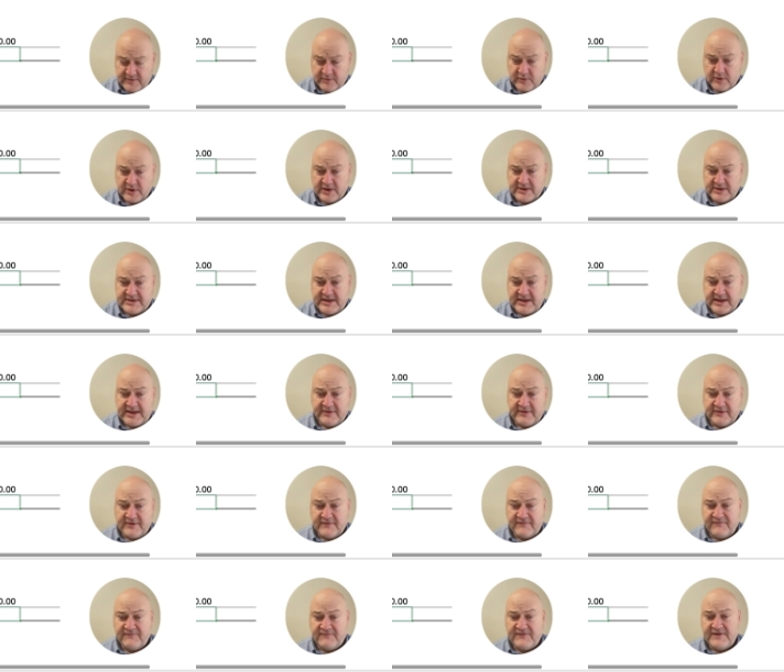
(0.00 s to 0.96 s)
We're going to take
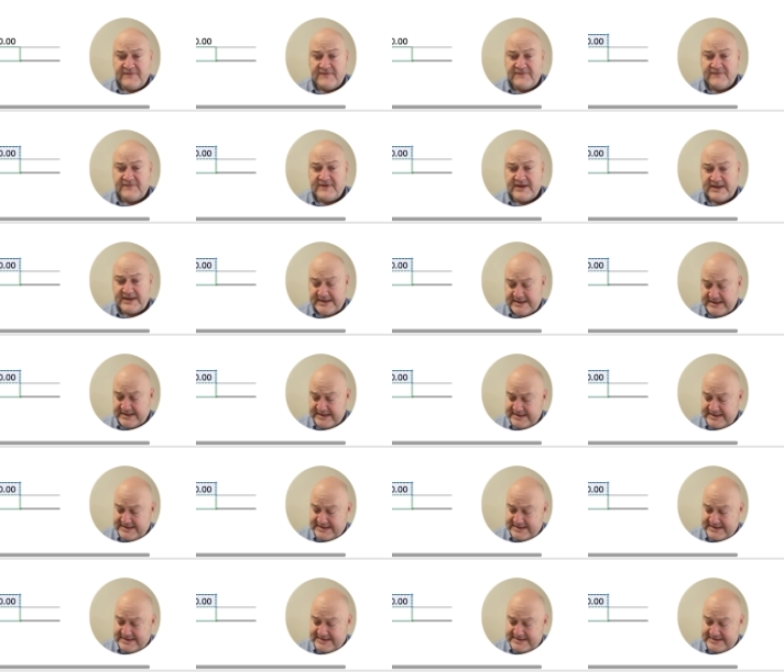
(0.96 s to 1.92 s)
the 50
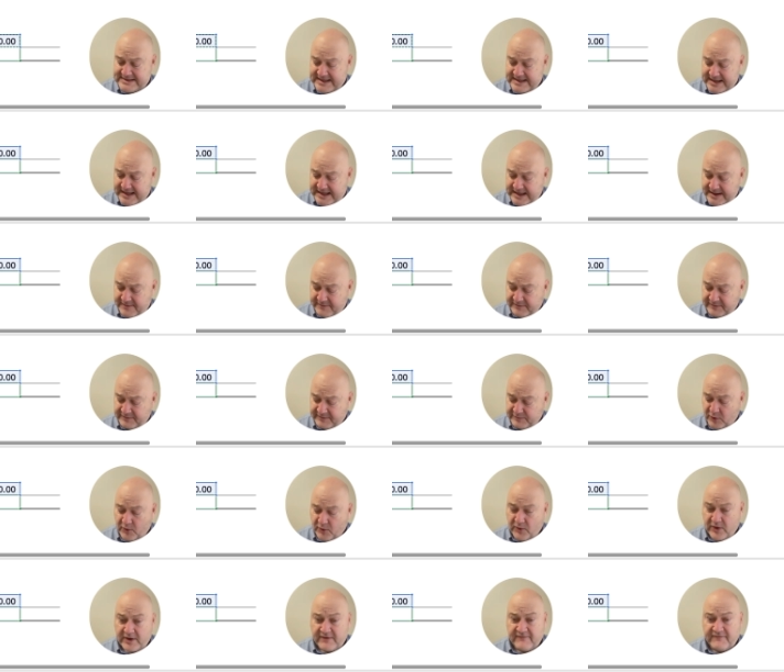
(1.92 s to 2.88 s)
times
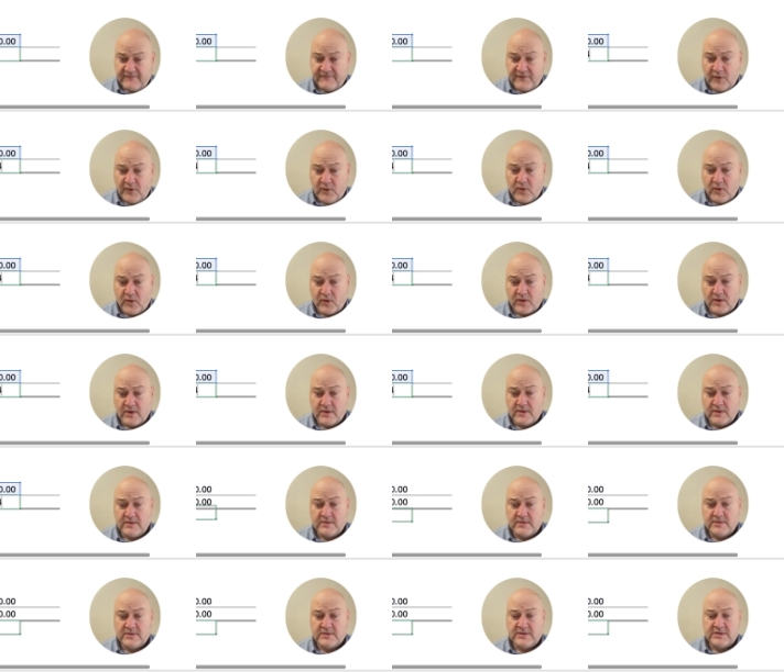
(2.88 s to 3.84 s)
0.4.
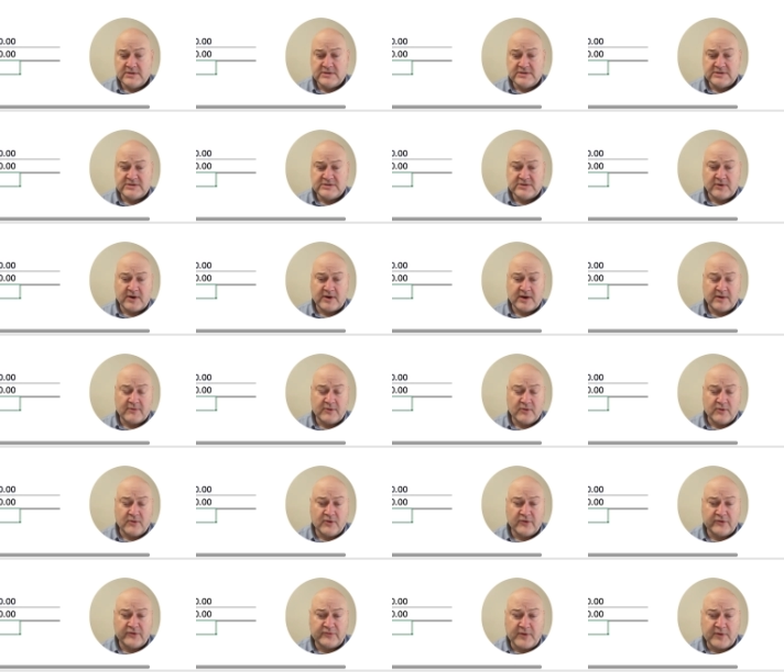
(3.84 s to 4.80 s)
So our
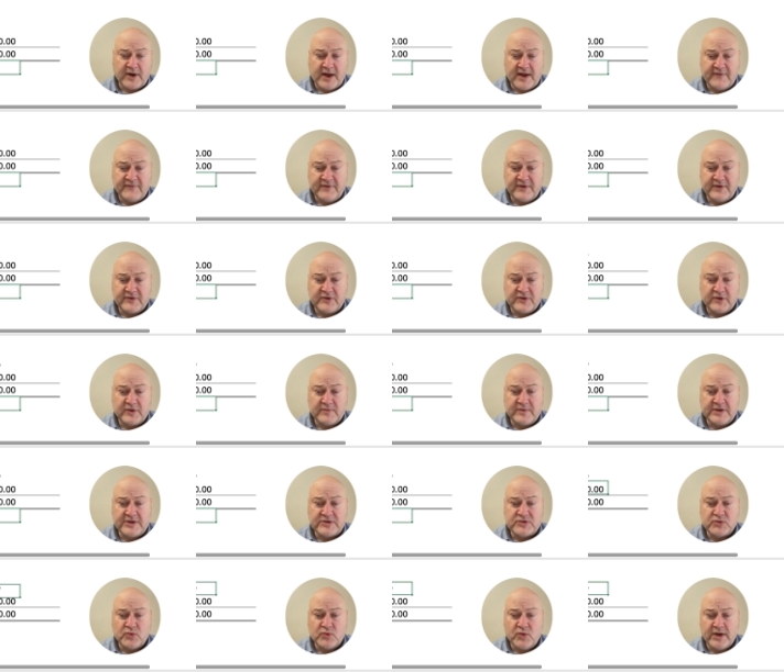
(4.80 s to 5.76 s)
gross profit is going to be
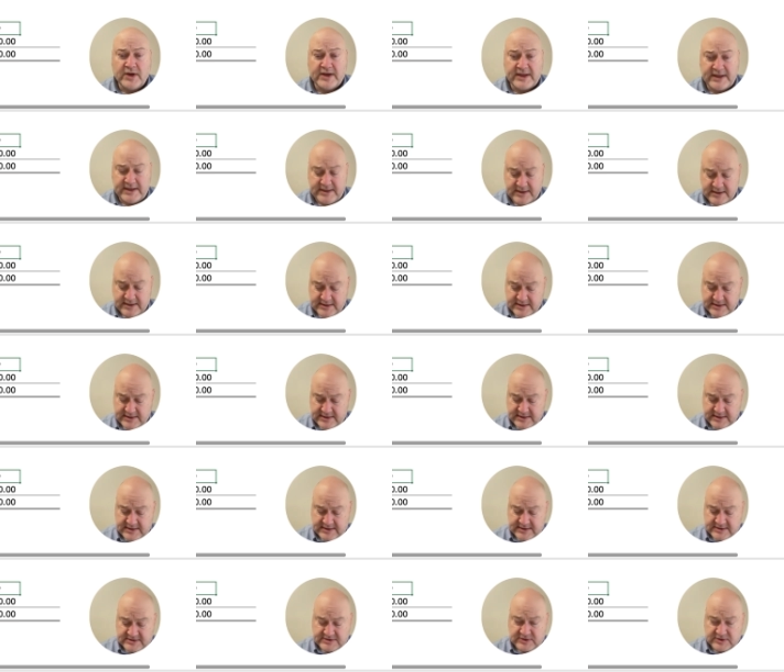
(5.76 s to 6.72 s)
20.
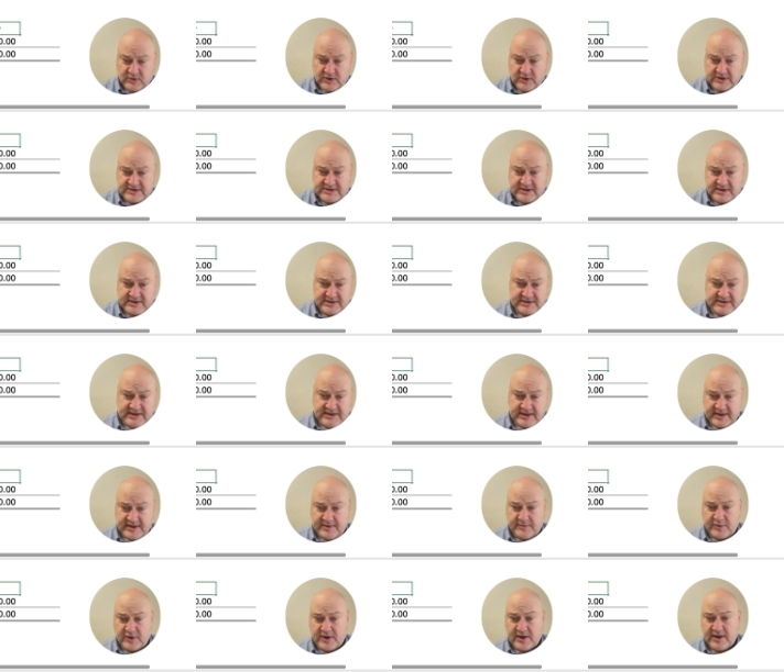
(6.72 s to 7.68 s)
So what's our
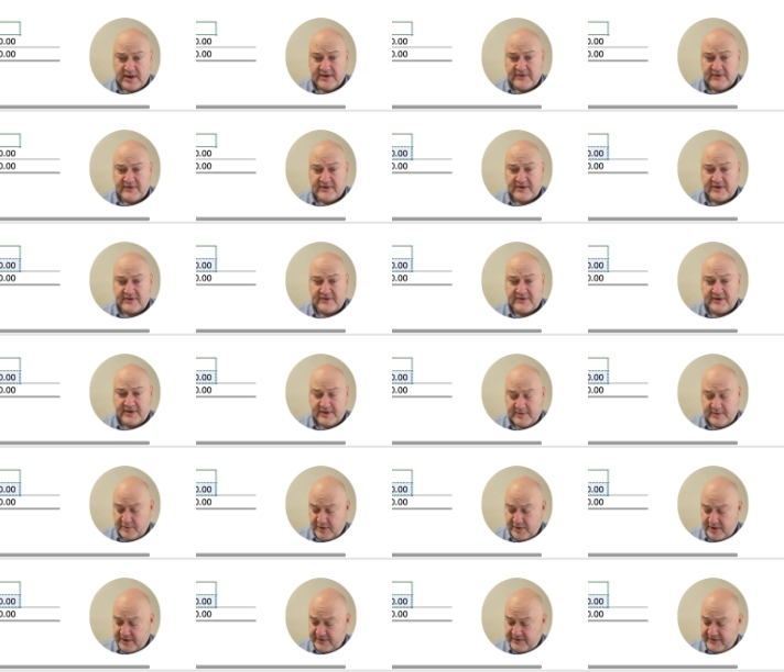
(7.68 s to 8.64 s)
selling price? Our selling
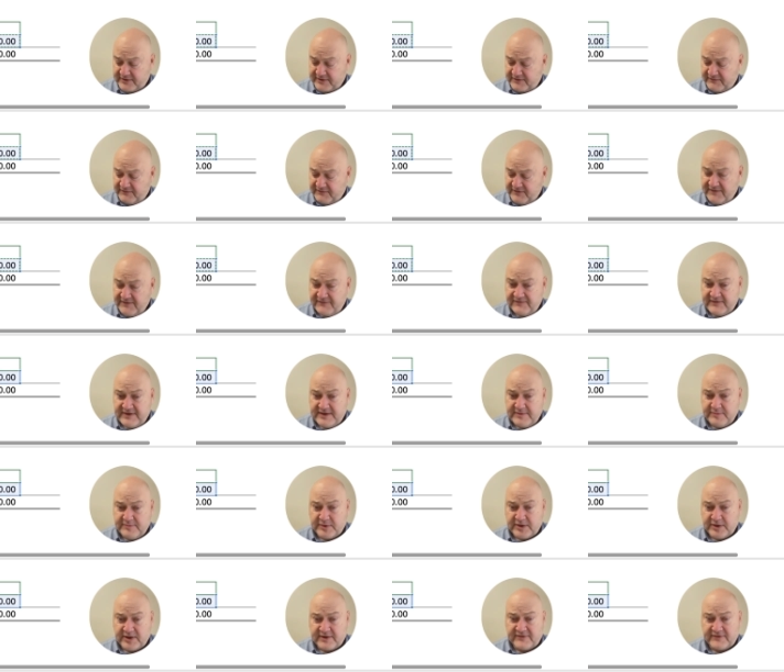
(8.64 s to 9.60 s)
price is 50
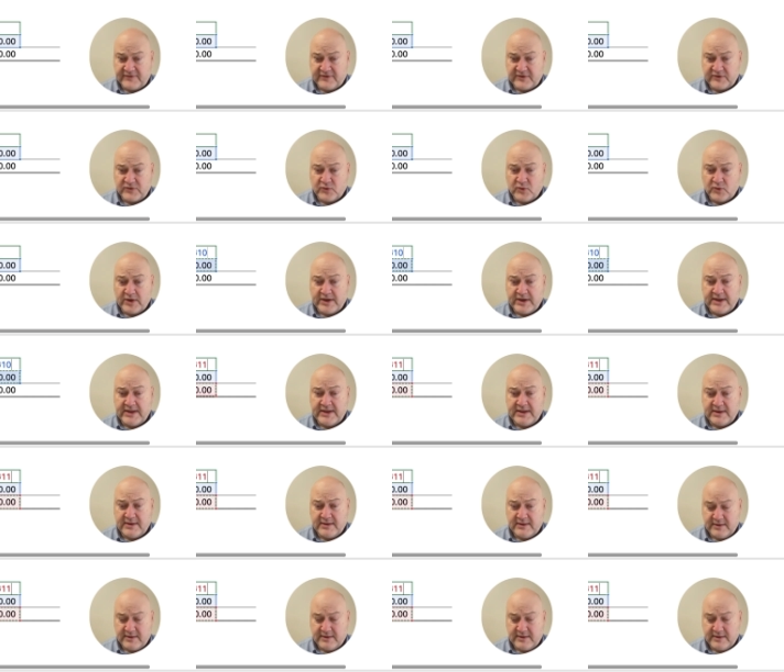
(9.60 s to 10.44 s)
plus the 20.